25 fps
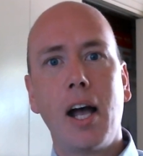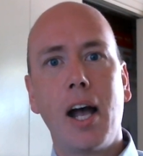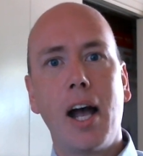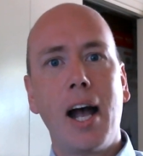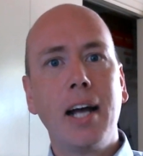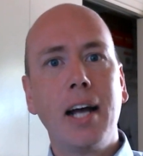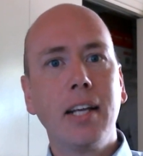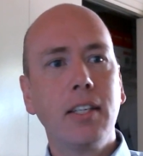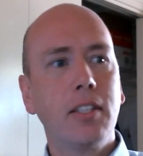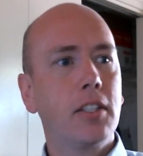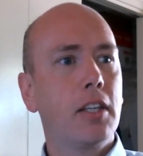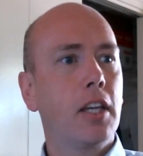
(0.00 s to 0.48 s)

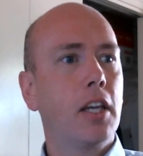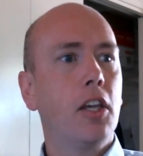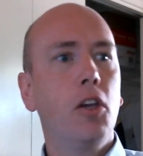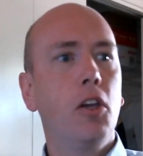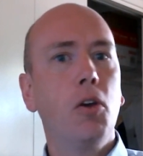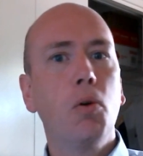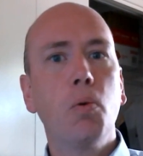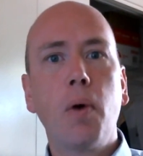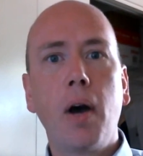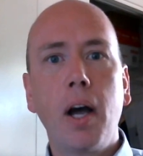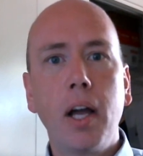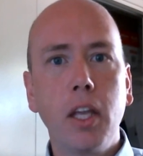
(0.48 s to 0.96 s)
asking you
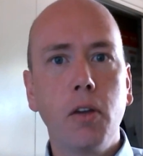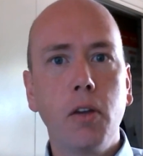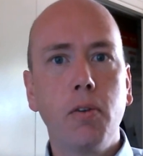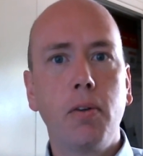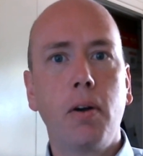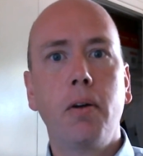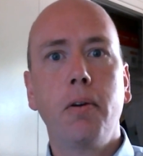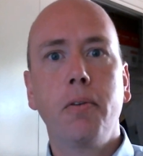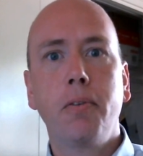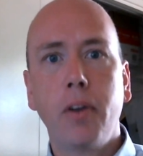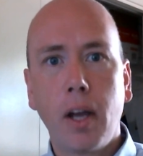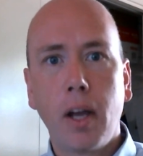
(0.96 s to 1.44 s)
why you're
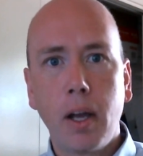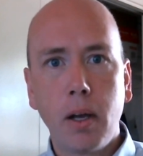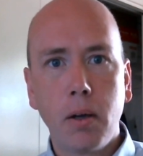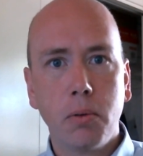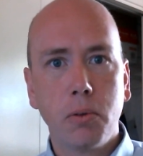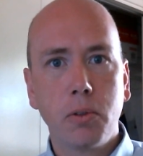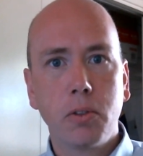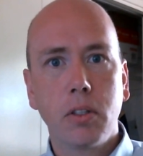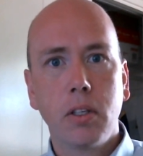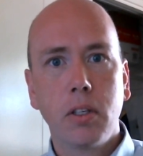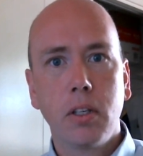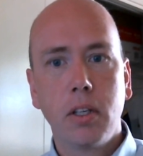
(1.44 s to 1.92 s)
out of your
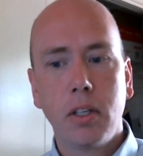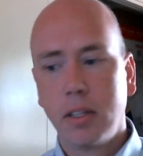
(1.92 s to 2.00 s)
house.